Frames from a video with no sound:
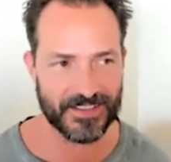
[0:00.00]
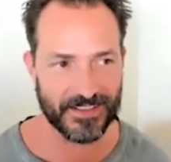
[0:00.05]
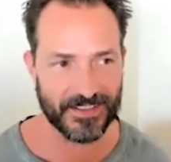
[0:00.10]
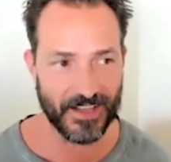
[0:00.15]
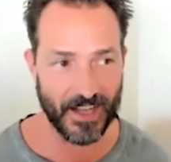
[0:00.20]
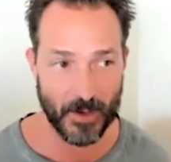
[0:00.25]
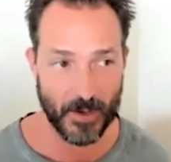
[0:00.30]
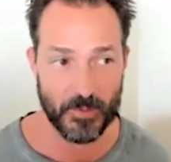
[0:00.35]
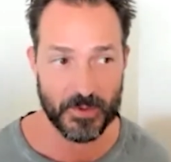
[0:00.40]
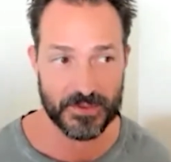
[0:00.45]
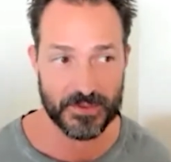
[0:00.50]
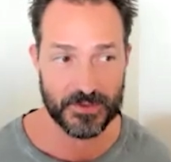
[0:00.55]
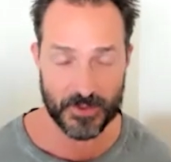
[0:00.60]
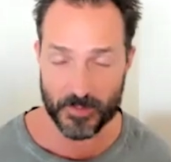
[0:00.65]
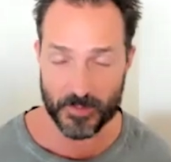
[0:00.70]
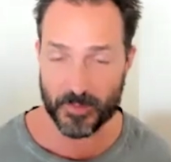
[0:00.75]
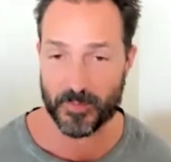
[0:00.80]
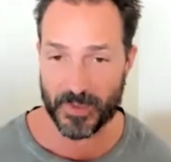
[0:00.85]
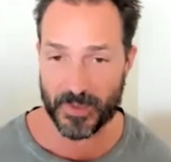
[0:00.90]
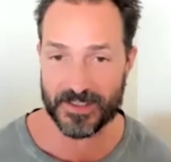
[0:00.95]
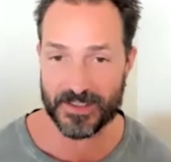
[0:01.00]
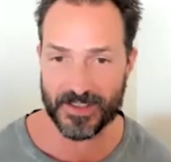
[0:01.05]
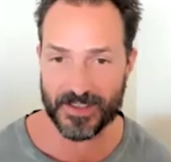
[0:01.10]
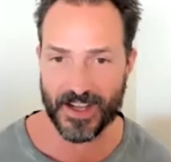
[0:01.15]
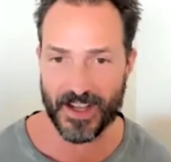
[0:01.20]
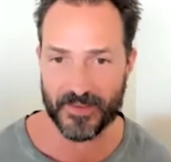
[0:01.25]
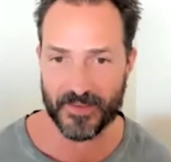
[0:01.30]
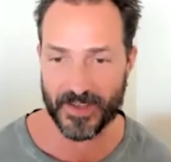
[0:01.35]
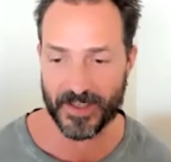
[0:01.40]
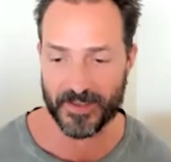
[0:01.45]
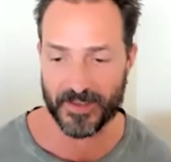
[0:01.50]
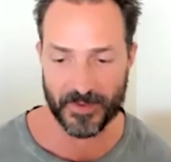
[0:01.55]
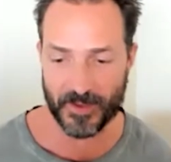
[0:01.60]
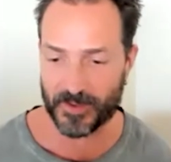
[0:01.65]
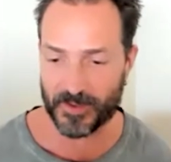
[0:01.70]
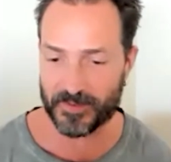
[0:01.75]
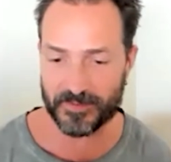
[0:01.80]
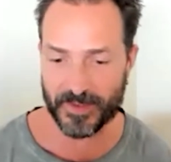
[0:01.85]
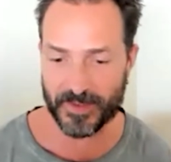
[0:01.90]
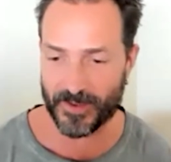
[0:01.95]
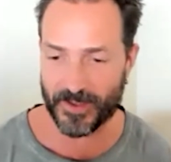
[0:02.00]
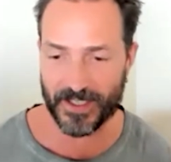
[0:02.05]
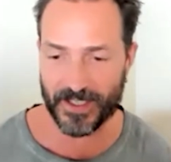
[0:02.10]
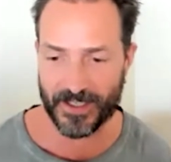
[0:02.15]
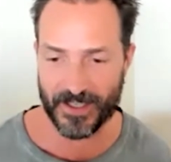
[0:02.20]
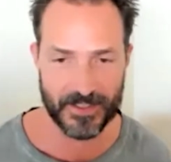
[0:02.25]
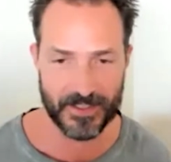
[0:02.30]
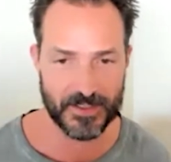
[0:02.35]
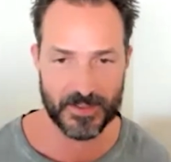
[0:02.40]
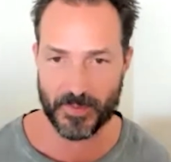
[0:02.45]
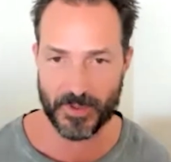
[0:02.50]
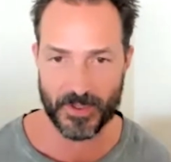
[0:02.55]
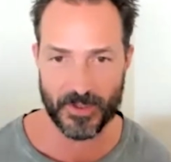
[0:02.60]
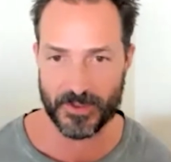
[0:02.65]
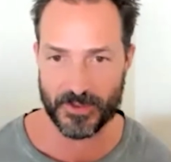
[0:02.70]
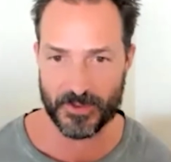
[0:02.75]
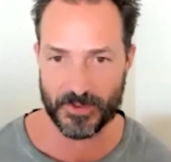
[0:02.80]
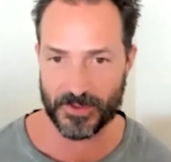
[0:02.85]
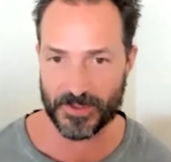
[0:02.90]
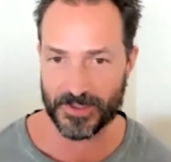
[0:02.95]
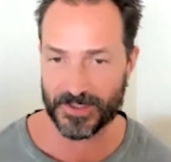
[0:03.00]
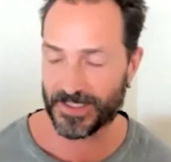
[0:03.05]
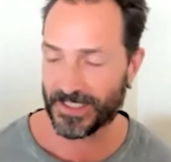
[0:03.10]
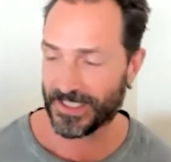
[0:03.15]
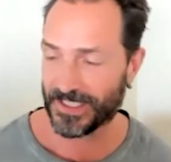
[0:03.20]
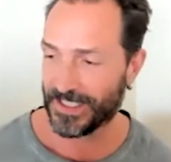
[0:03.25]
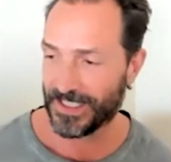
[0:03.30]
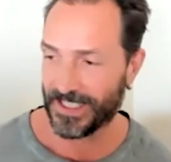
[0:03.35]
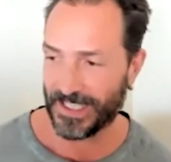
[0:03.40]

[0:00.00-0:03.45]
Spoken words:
And I was super pissed off. I felt very unspiritual.